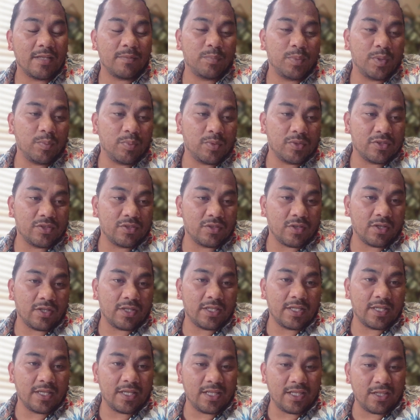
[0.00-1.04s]
people
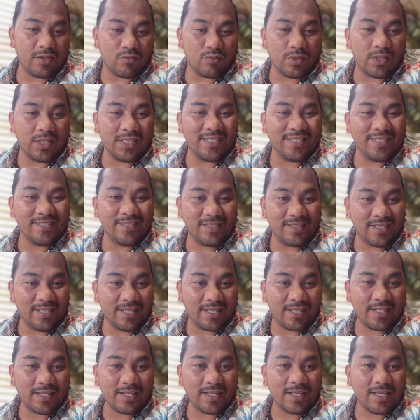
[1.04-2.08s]
started getting really
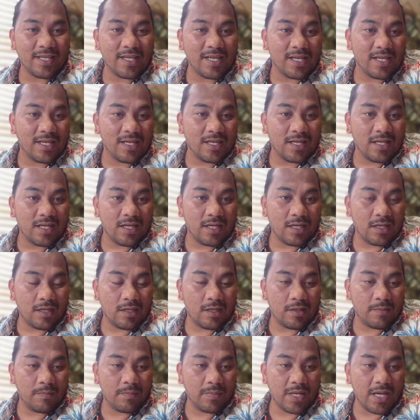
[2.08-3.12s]
sick
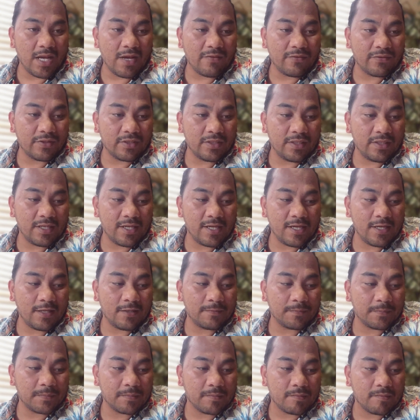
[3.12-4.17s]
after
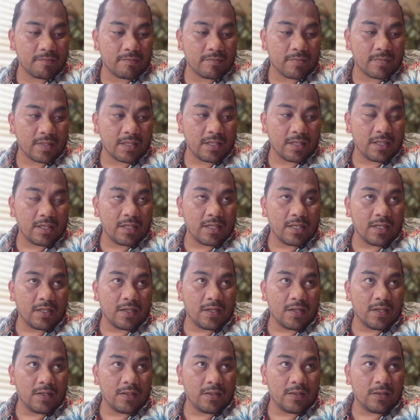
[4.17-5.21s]
that.
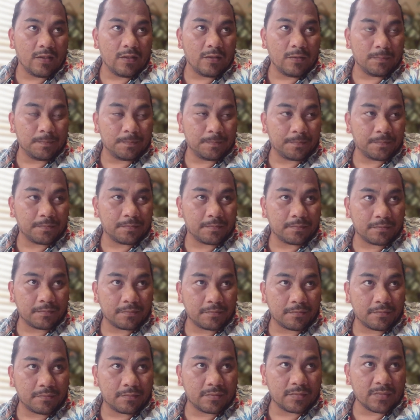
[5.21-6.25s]
Um,
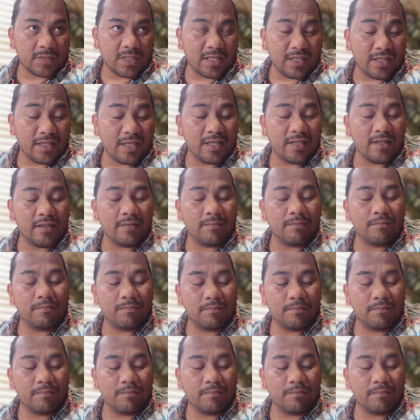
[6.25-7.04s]
and then